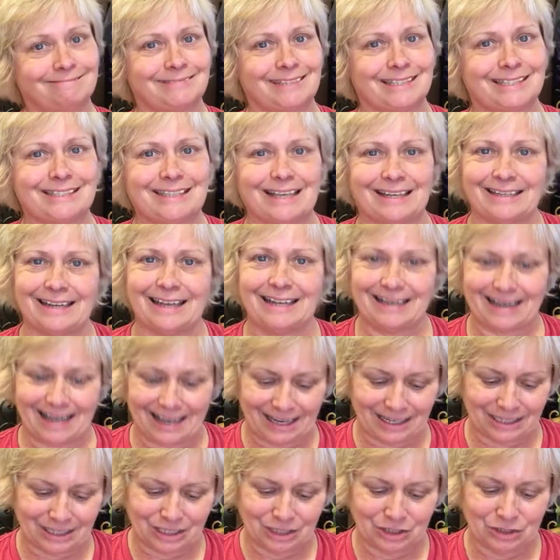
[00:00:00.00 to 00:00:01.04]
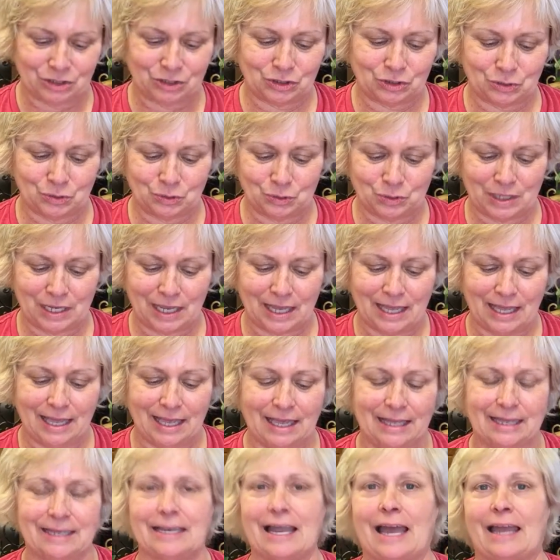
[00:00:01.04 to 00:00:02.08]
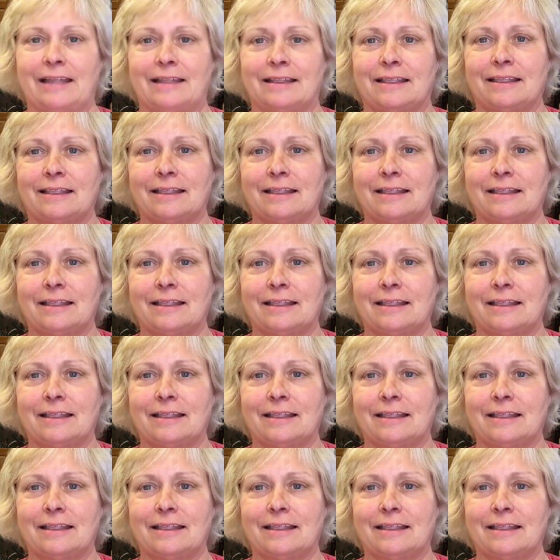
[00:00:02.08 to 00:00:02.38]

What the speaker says: to Sunday night, June 9th.